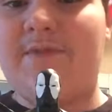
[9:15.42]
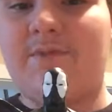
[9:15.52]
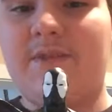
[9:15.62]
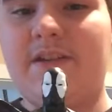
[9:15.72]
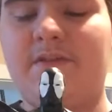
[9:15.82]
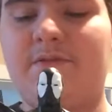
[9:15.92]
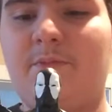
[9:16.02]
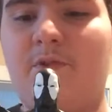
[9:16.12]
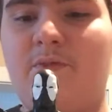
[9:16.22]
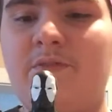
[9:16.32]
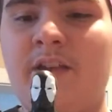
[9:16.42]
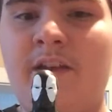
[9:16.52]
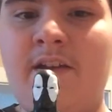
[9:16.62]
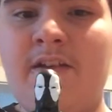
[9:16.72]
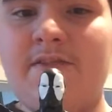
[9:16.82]
have to reuse molds.
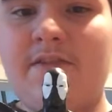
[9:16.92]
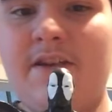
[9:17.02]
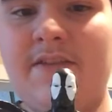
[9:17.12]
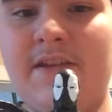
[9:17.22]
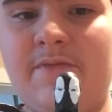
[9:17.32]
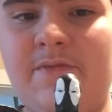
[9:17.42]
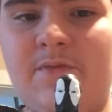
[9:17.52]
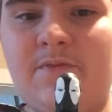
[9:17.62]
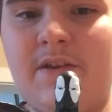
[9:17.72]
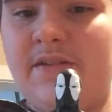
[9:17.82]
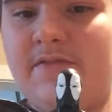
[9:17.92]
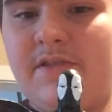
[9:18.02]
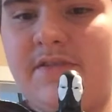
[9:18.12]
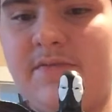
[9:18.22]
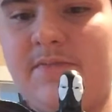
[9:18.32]
So I think for
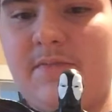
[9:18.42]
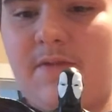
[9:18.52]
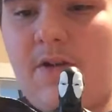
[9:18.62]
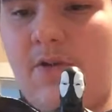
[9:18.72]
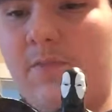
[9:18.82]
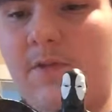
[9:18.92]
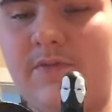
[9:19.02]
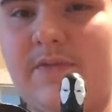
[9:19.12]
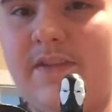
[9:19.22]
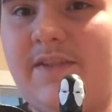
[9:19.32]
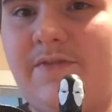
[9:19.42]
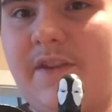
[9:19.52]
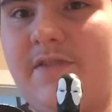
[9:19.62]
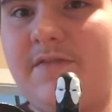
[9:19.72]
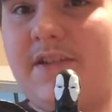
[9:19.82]
reusing all the molds of these
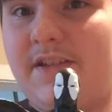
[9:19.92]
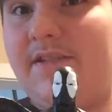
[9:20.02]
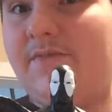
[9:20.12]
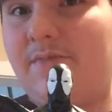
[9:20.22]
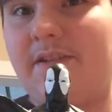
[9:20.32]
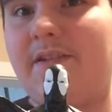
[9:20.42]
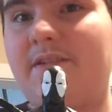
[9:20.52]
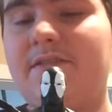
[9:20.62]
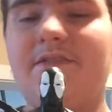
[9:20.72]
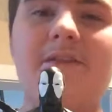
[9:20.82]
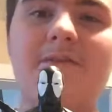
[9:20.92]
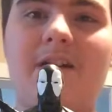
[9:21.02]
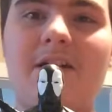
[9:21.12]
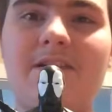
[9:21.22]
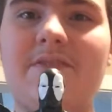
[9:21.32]
figures, it is really good. So I
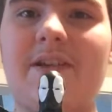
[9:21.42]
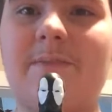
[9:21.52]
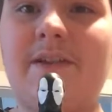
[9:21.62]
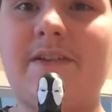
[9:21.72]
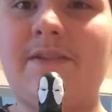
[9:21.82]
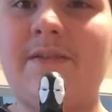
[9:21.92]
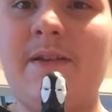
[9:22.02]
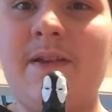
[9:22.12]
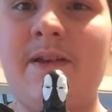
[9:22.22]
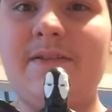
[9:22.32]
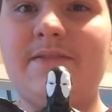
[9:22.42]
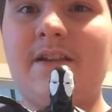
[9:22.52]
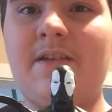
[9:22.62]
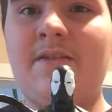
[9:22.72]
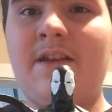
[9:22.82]
would highly recommend it.
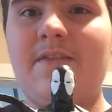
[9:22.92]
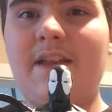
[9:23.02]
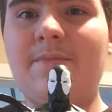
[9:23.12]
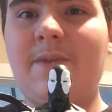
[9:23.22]
So that's